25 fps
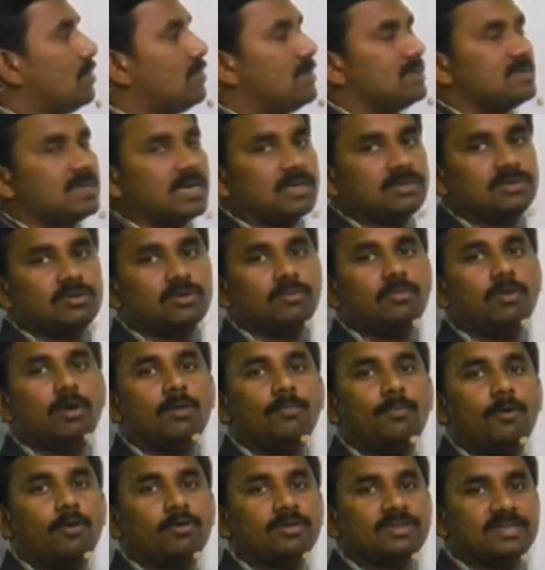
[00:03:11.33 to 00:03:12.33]
plus x cube whole
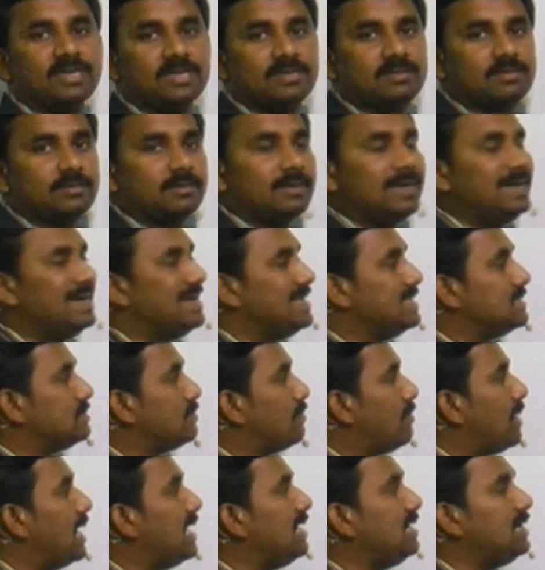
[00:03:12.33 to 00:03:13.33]
power 6, it is
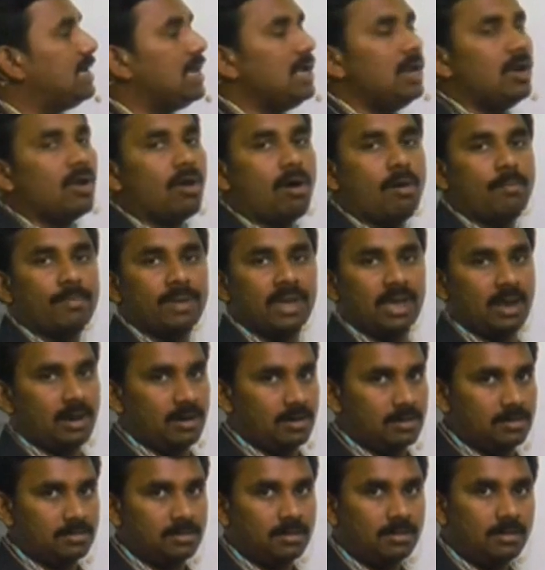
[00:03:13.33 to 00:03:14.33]

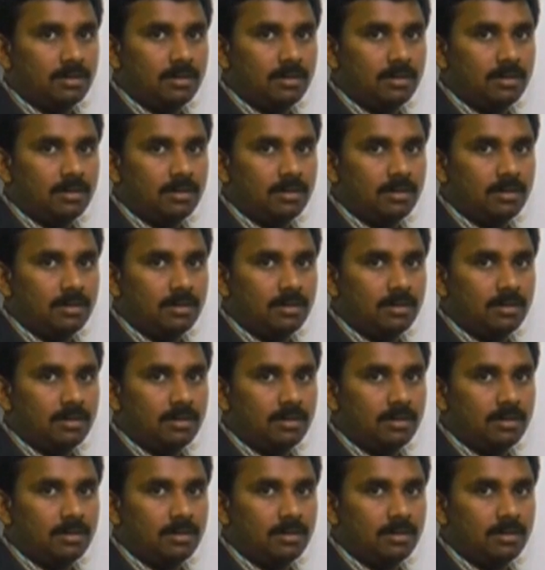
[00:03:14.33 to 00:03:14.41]
multinomial,